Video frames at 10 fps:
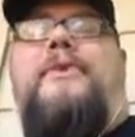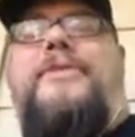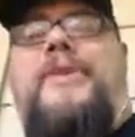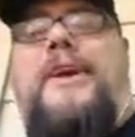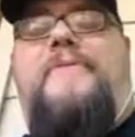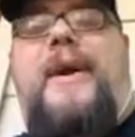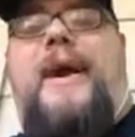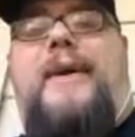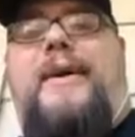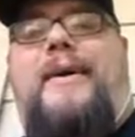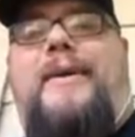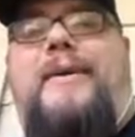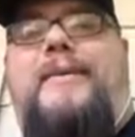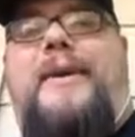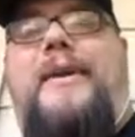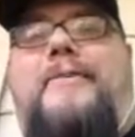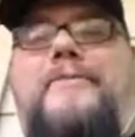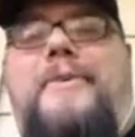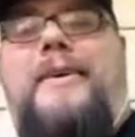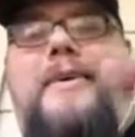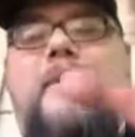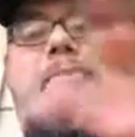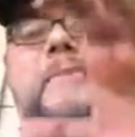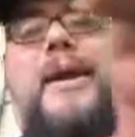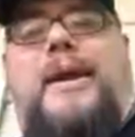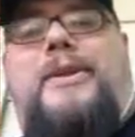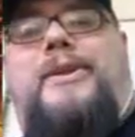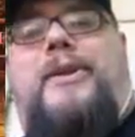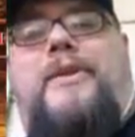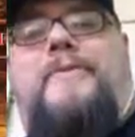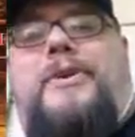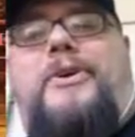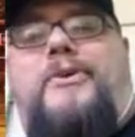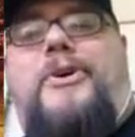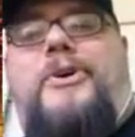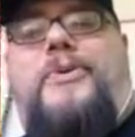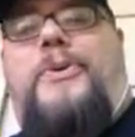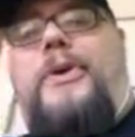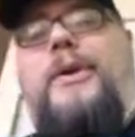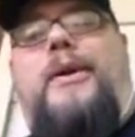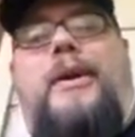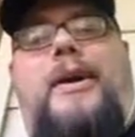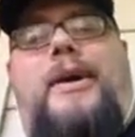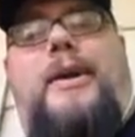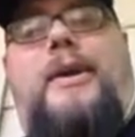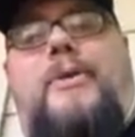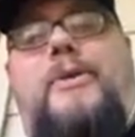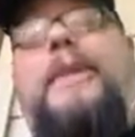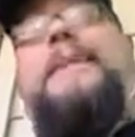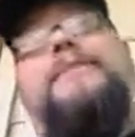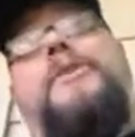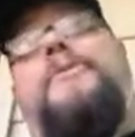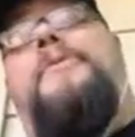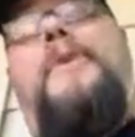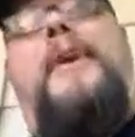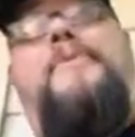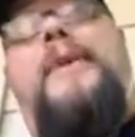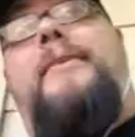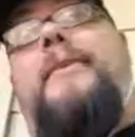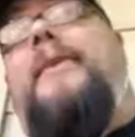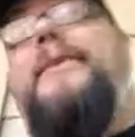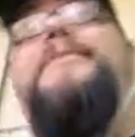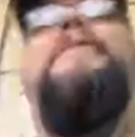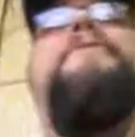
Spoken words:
our thief, had kind of meandered off on her own, and well, his own. Forgive me. It's a